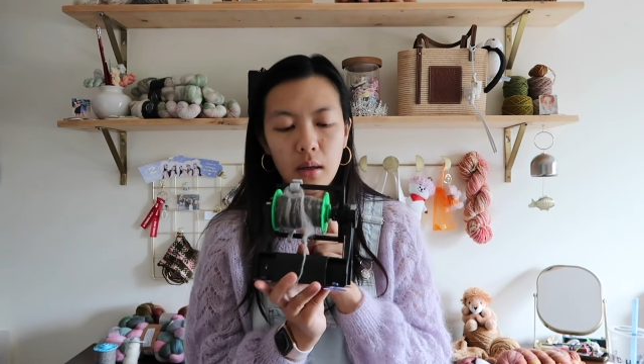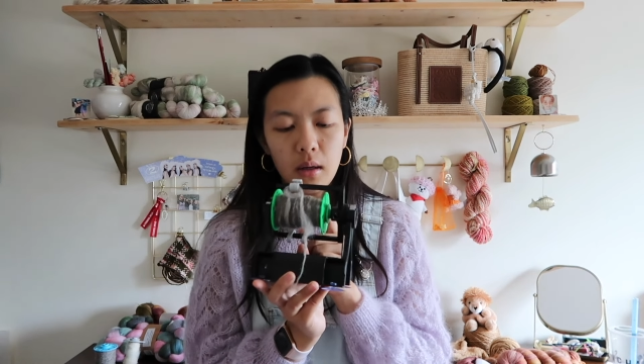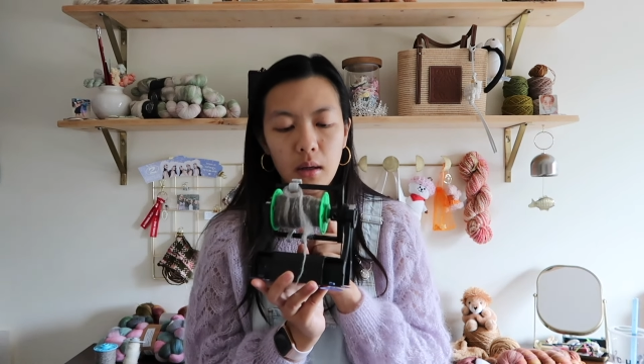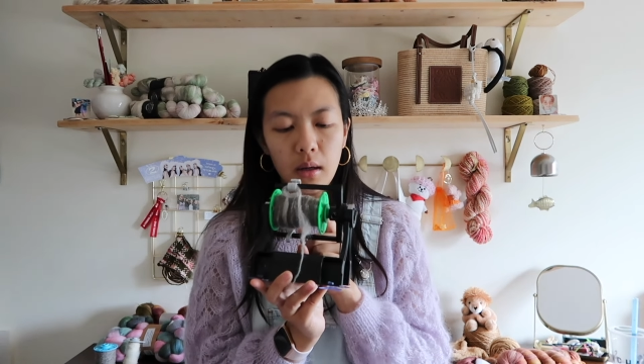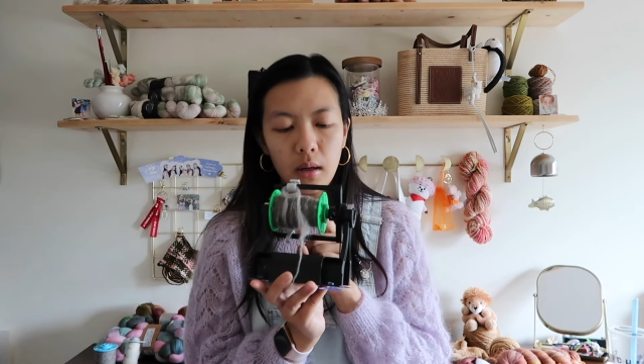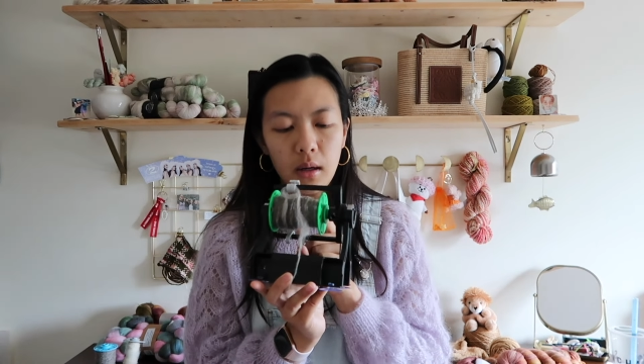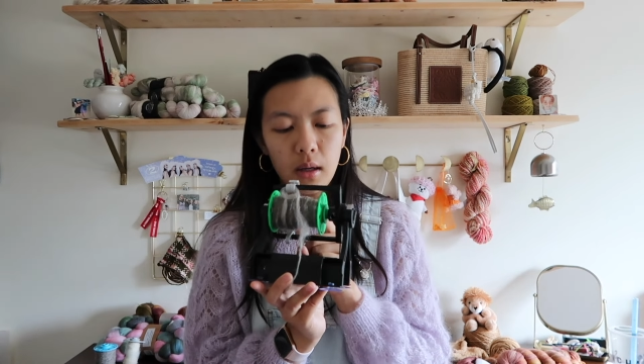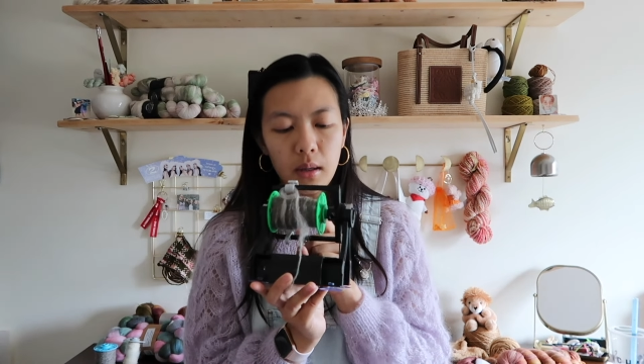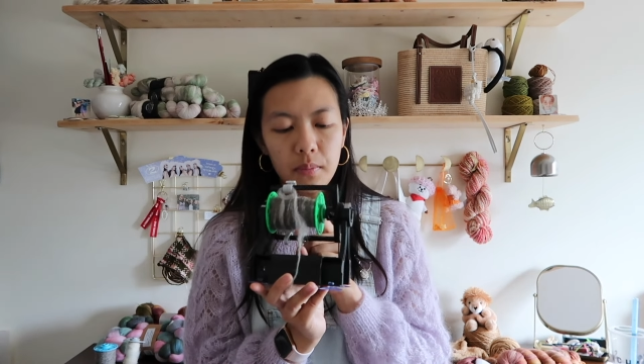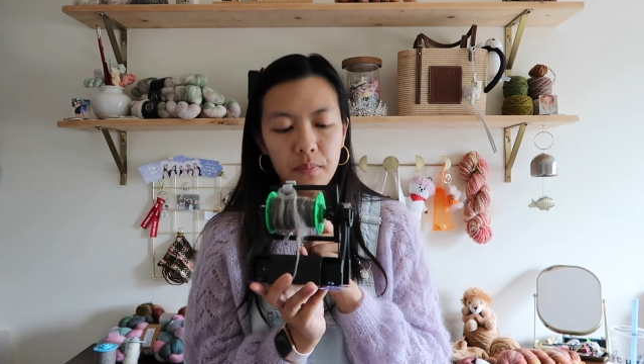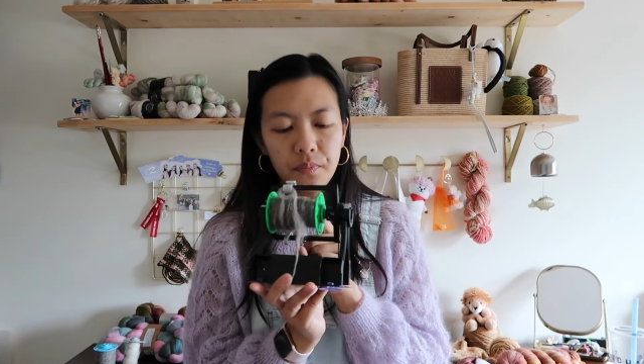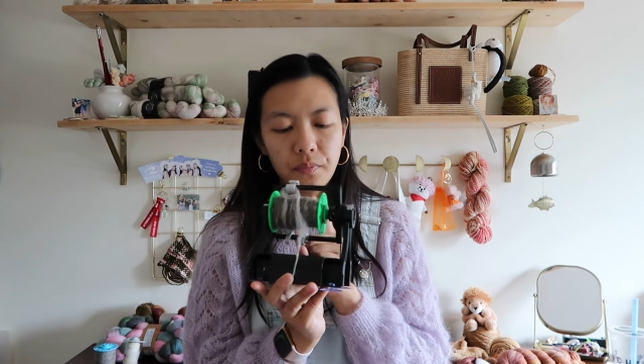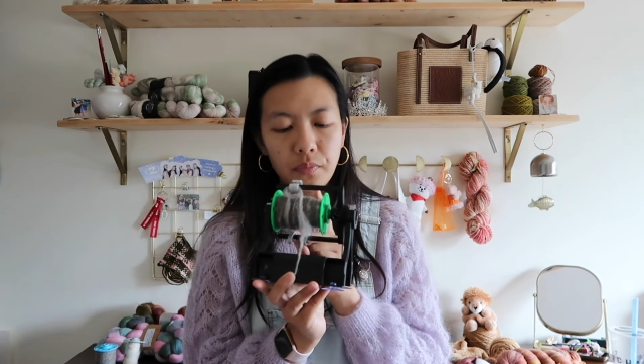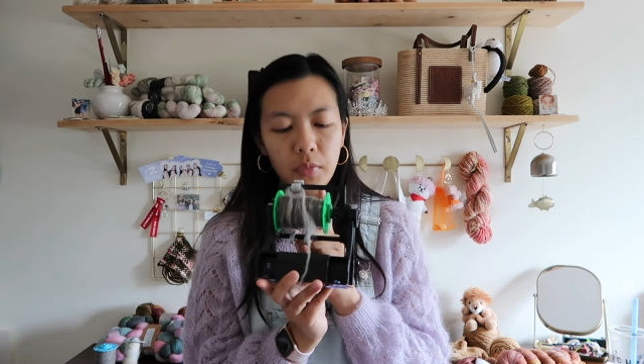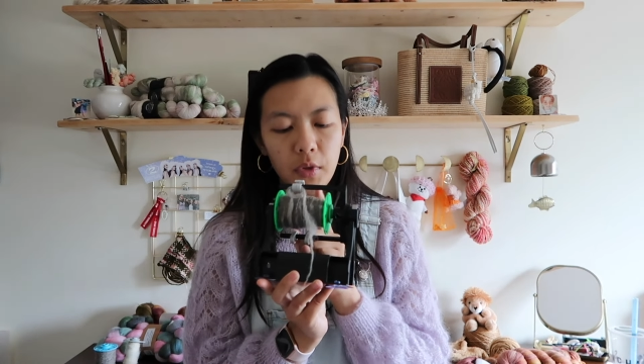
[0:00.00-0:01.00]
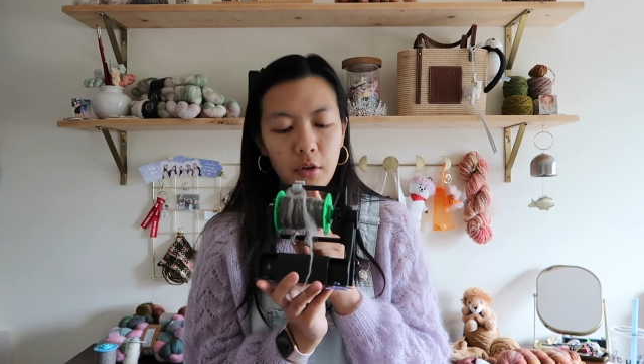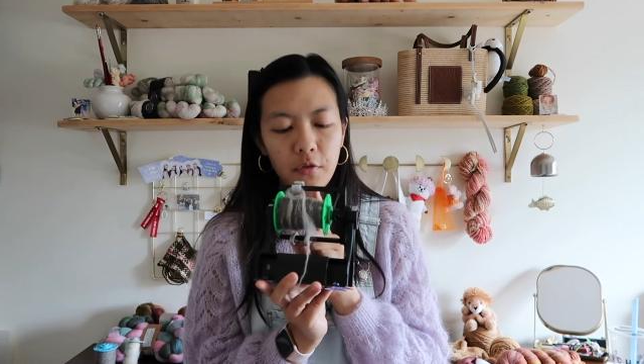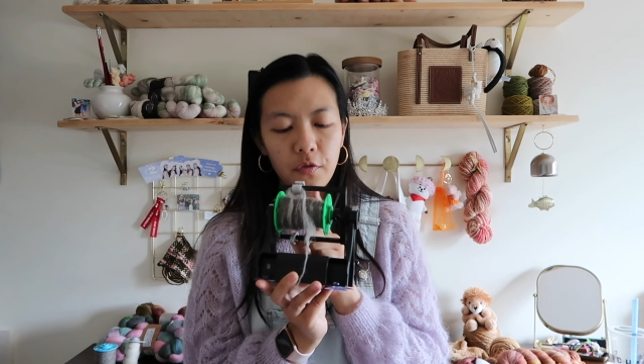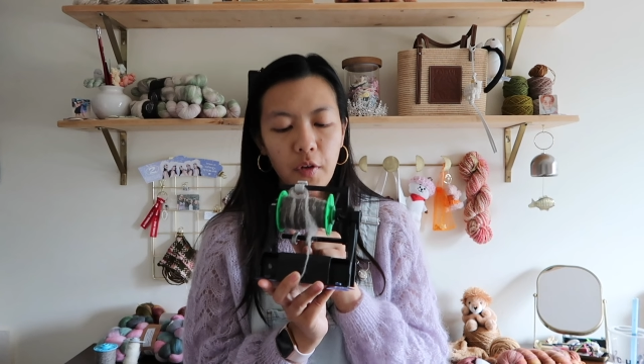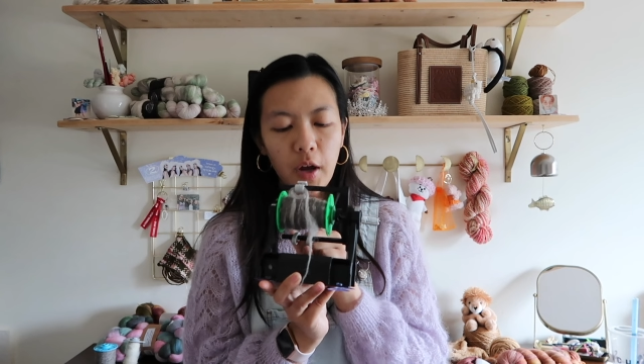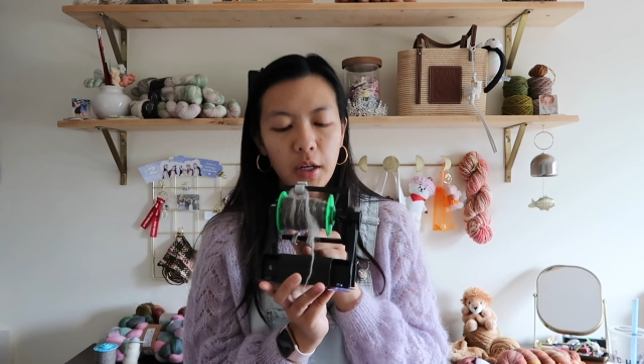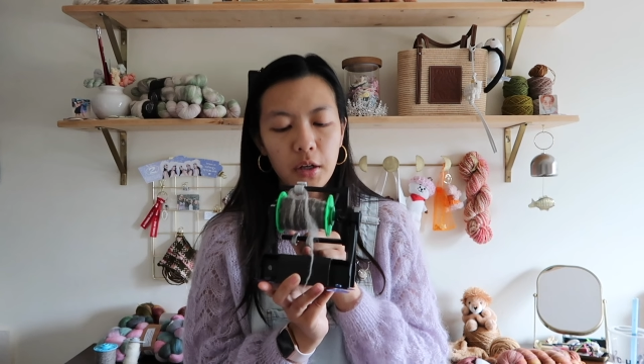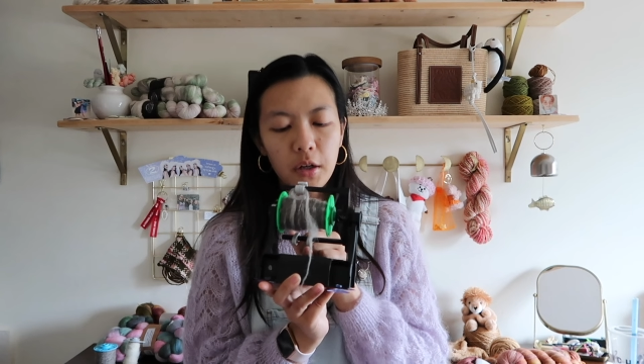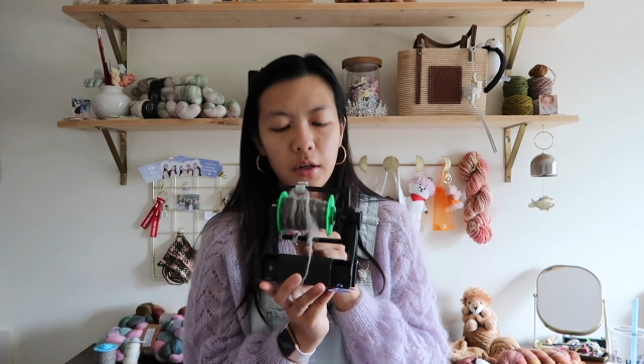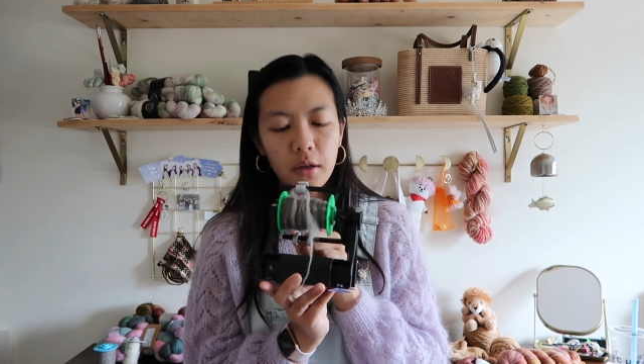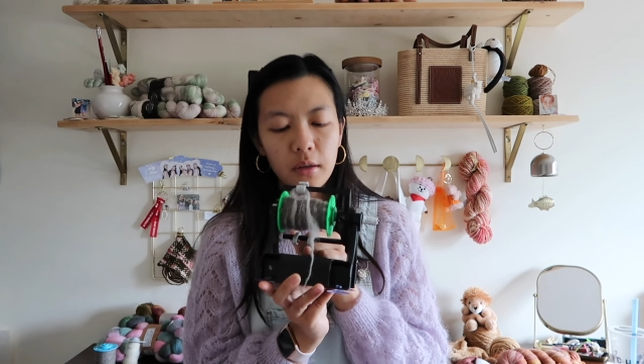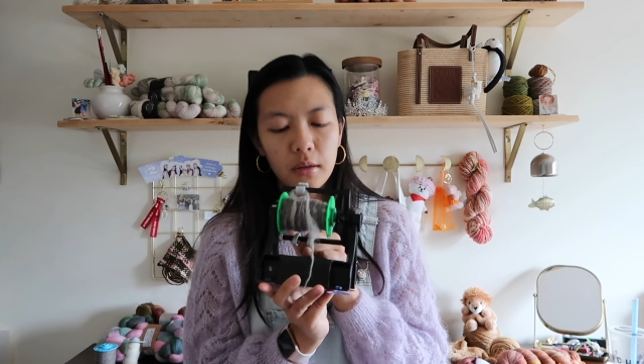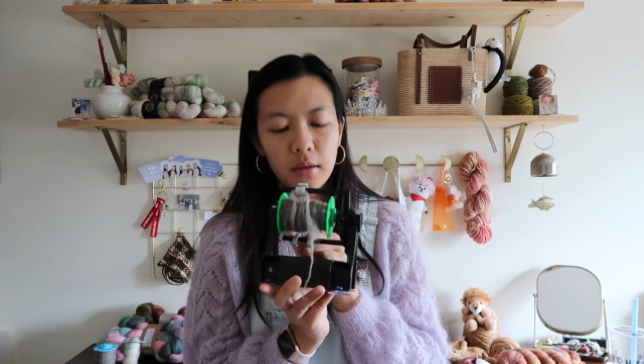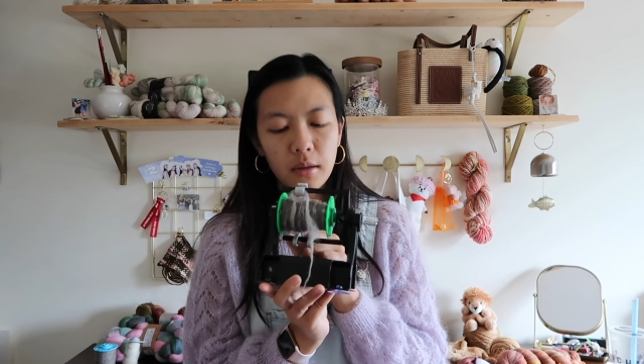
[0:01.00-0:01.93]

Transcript: finer